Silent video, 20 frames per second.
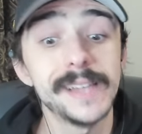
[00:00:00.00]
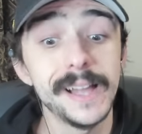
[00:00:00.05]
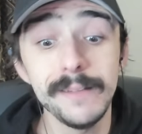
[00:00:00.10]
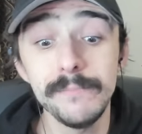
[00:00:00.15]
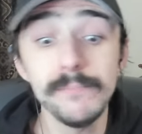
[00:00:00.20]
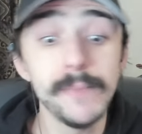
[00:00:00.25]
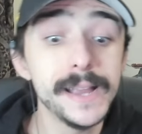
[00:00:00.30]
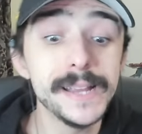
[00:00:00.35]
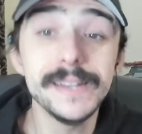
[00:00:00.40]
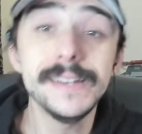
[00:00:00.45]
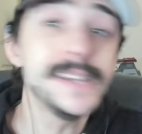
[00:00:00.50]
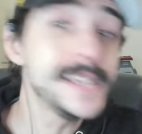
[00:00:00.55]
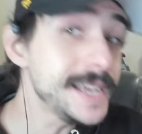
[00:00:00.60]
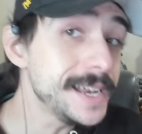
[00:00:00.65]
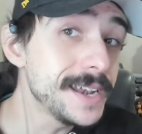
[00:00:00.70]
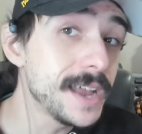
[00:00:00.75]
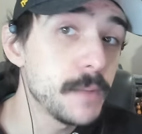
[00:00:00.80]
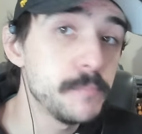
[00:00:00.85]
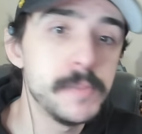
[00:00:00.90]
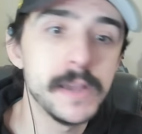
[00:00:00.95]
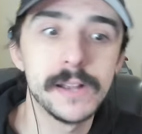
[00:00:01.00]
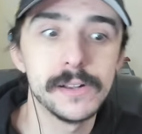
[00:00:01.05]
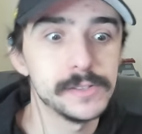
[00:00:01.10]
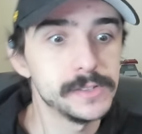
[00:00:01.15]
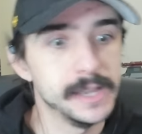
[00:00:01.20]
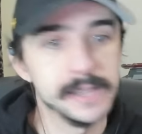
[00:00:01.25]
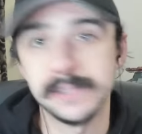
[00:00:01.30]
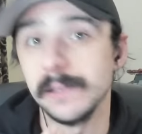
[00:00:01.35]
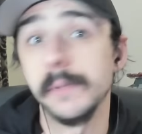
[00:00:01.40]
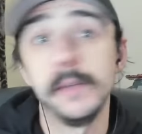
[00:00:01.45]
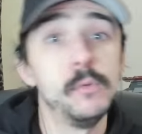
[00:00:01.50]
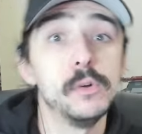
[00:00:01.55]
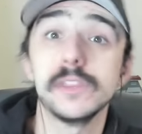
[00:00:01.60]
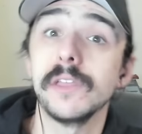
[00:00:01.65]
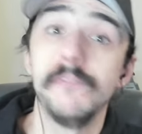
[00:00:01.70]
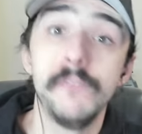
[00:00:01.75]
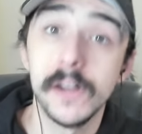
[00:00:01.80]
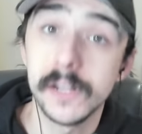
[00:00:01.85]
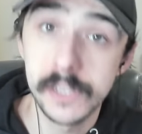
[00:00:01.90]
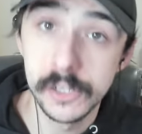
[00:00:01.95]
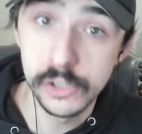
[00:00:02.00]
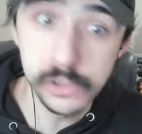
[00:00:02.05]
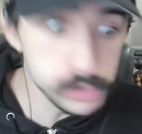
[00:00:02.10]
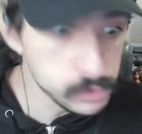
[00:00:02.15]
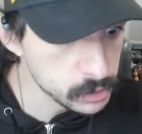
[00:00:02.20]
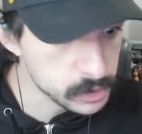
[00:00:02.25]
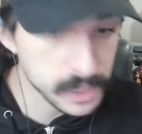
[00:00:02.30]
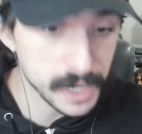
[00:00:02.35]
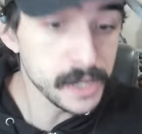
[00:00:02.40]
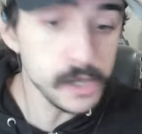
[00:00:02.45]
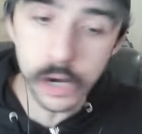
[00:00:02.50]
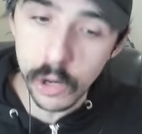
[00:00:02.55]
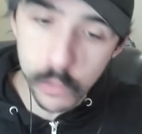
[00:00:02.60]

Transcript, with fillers: I might need that bigger slice. I mean, what the fuck did you do today? You know